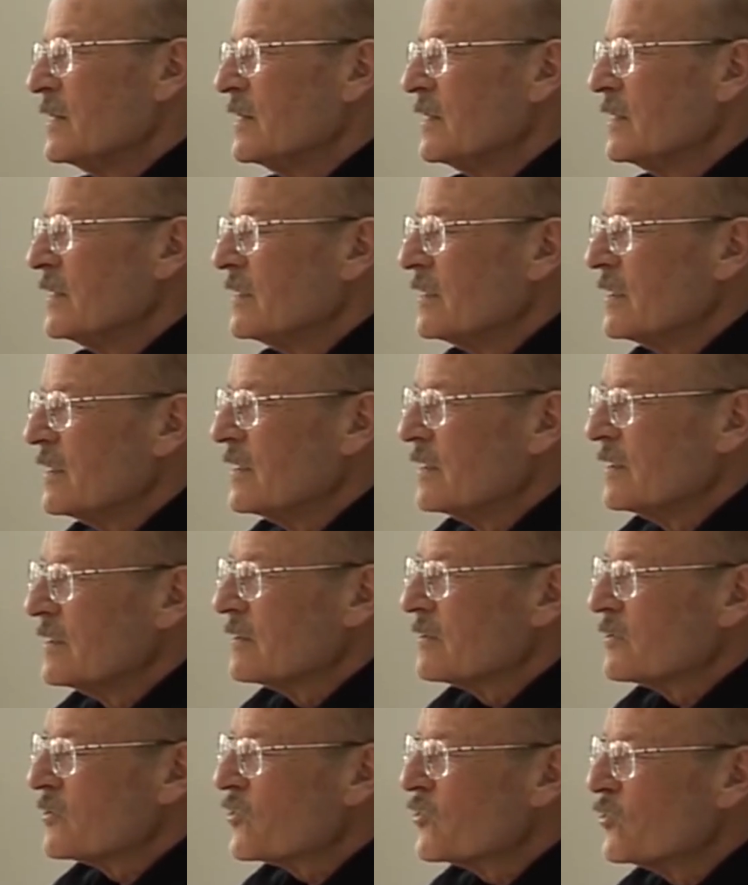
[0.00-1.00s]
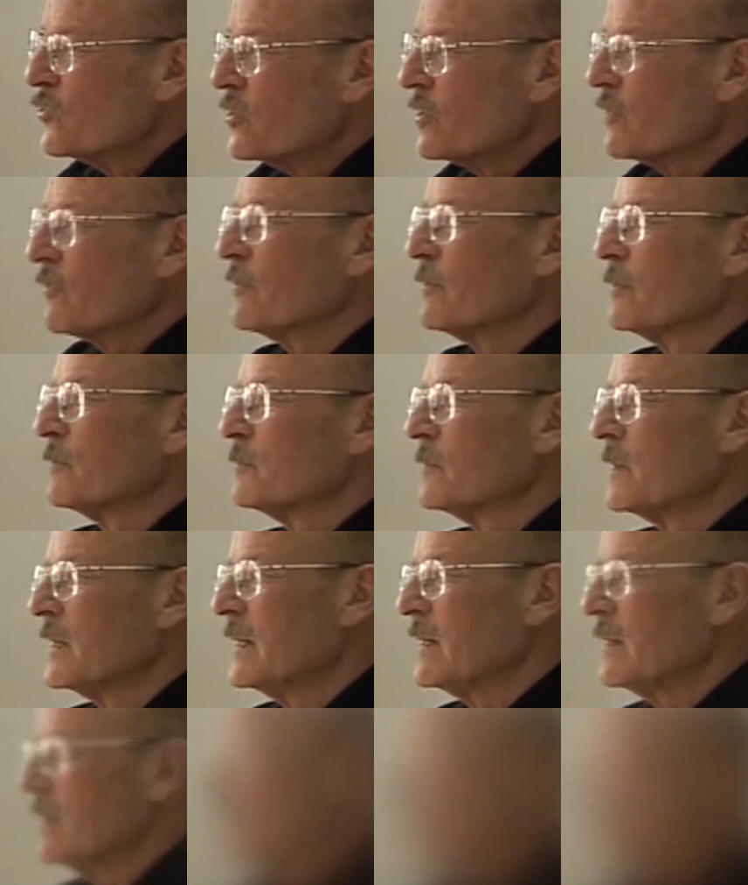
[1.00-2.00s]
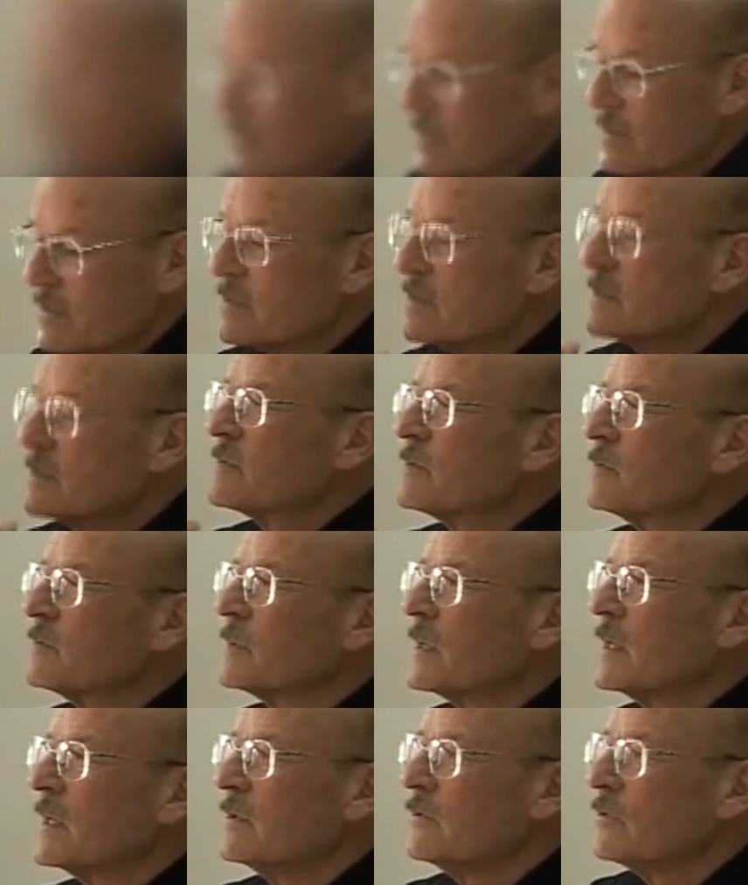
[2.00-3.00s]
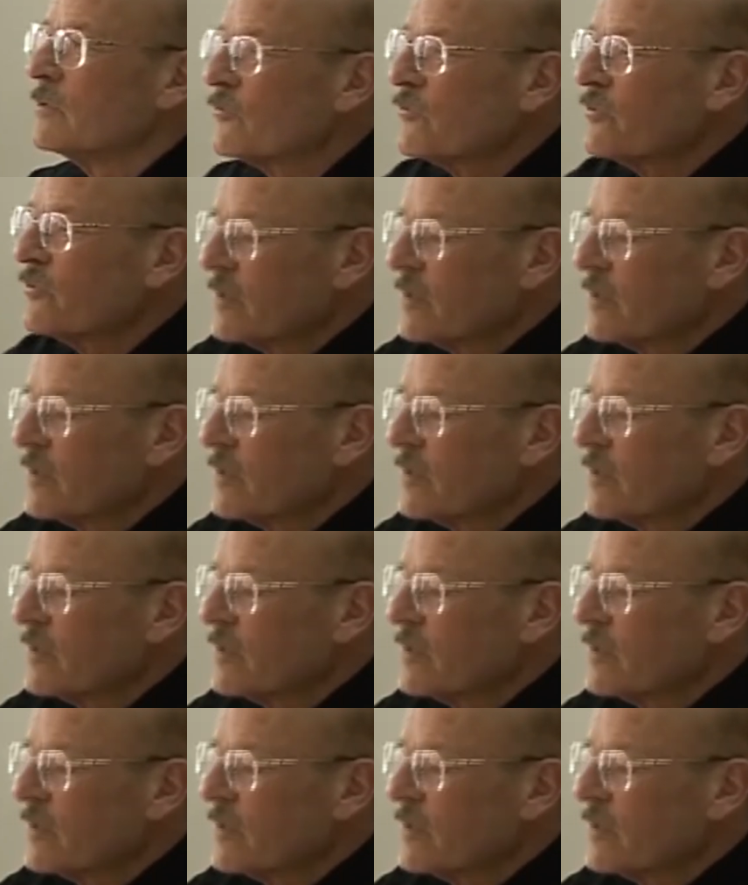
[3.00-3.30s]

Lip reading: in a truthful way, and this is the way your